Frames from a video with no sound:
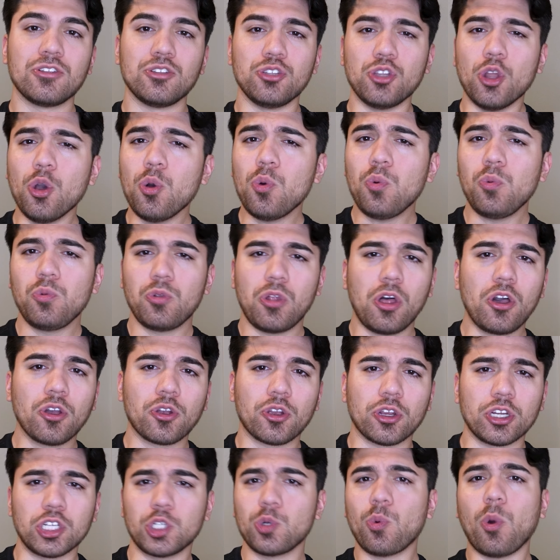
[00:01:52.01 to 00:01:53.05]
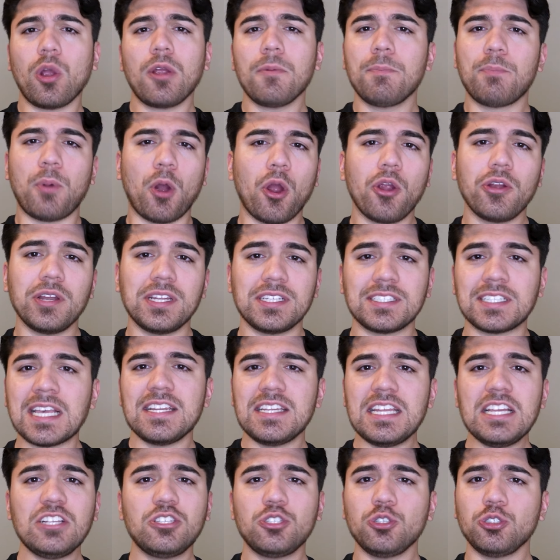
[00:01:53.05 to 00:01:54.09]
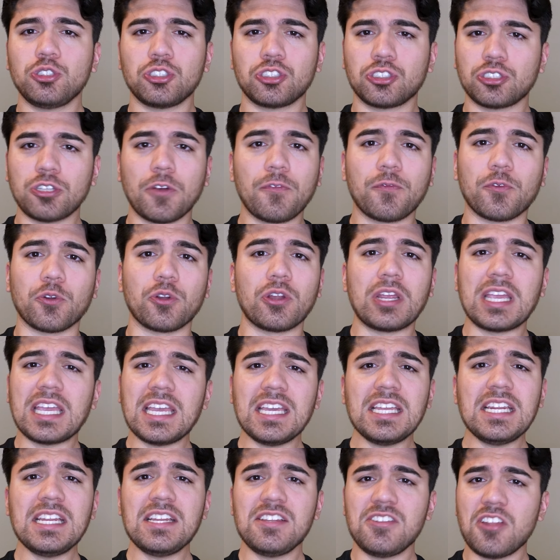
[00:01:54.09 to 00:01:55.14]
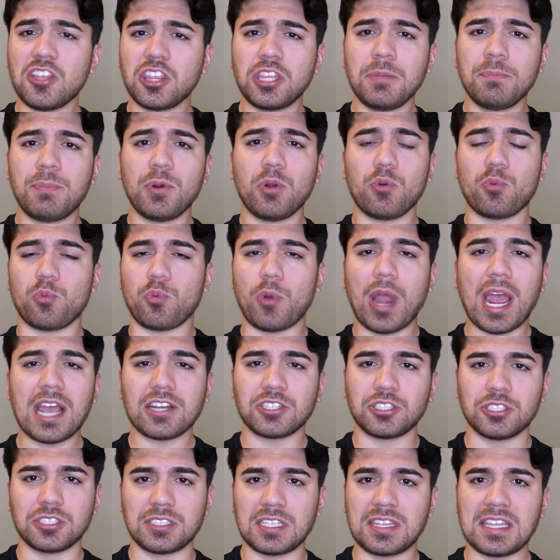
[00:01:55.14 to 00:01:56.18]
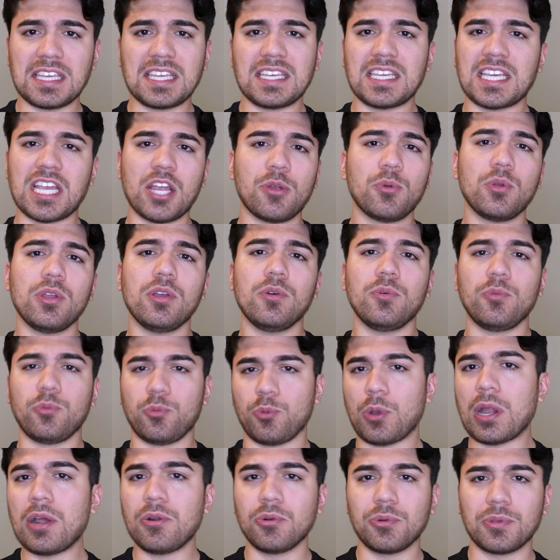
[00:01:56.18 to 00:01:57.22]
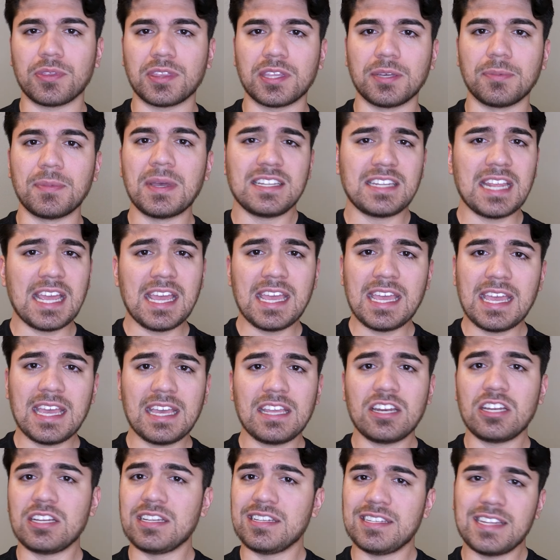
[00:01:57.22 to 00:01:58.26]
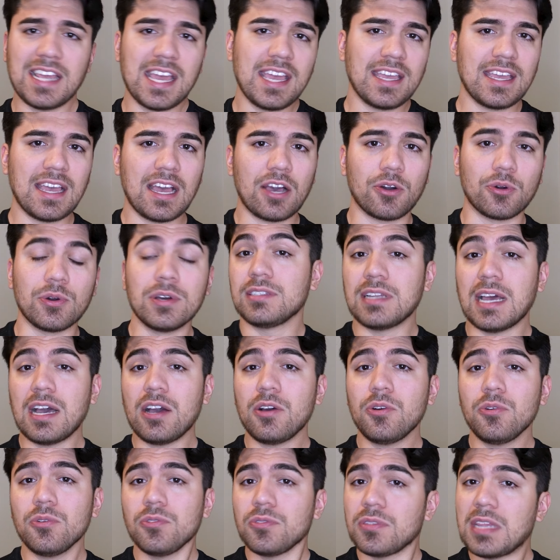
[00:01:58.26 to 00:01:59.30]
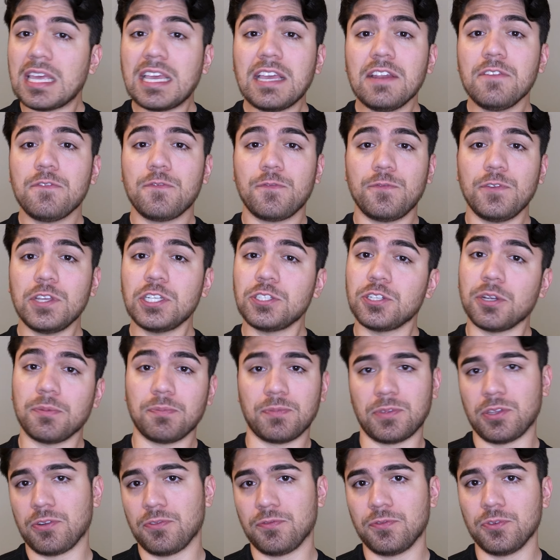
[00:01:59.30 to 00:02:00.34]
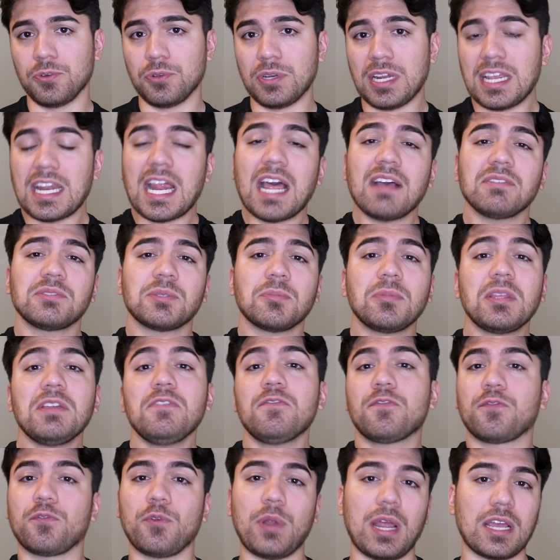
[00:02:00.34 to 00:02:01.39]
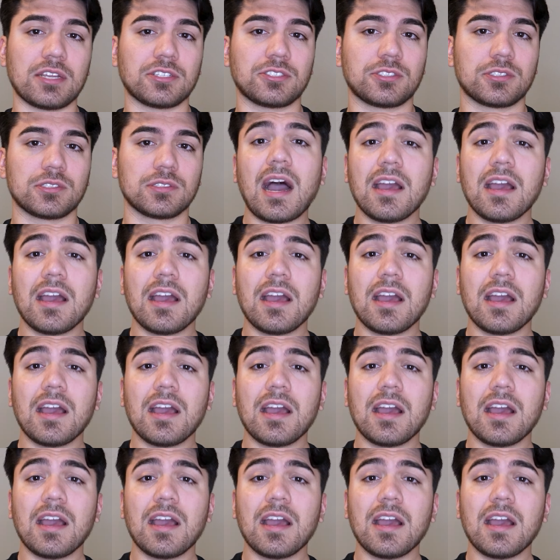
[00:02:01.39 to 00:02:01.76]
No longer do our parties need to suffer eating nothing but rations that they carry around with them day in and day out. Now, they can fish up their food and have something fresh.